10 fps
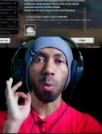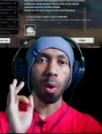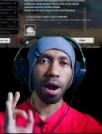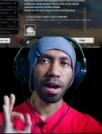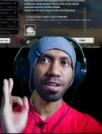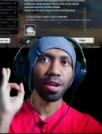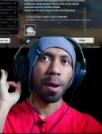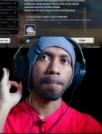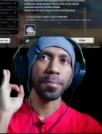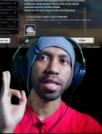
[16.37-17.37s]
1
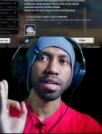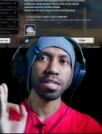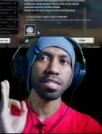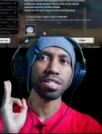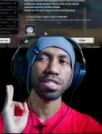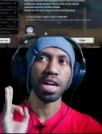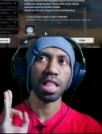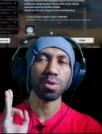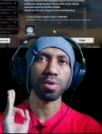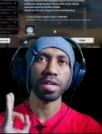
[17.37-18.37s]
million
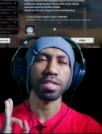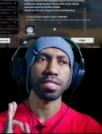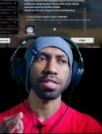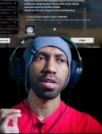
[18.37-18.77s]
Shell Credit.